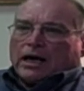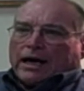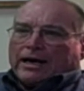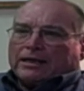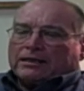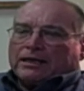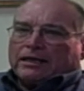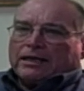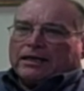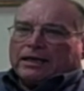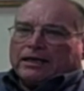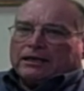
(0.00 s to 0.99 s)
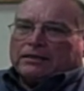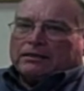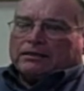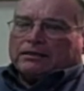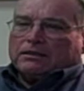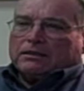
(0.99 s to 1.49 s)
Act 88,
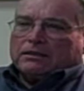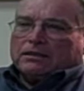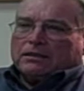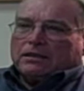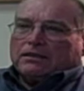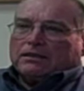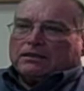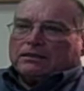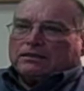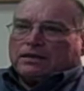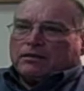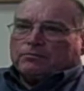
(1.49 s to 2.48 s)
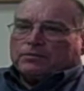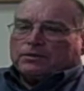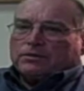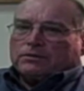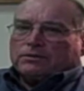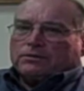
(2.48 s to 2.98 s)
in an
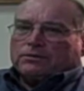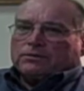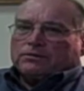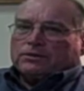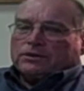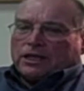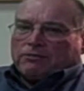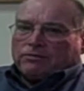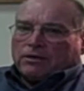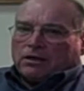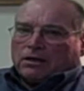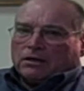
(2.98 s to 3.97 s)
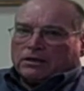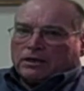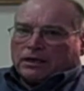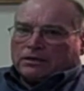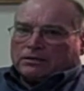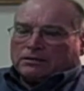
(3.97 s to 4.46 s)
attempt to safeguard
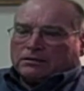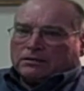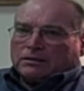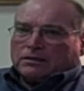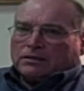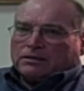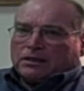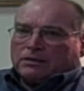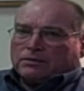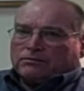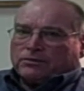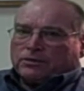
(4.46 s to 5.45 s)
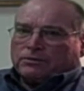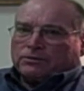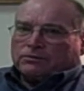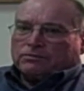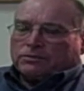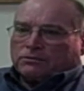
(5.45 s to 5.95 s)
against excessive
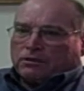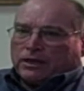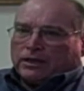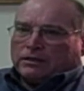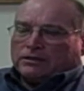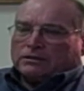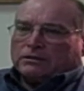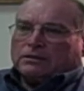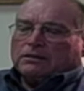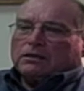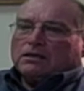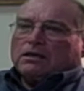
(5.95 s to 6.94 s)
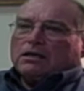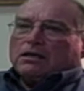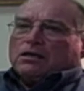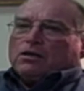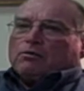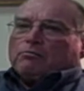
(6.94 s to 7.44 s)
use of strikes,
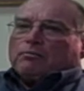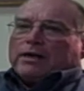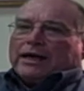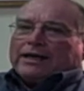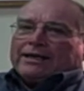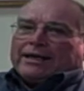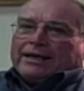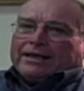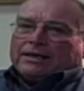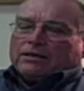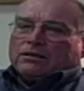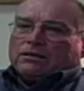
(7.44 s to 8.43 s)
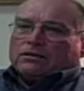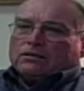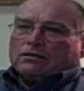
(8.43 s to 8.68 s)
mandated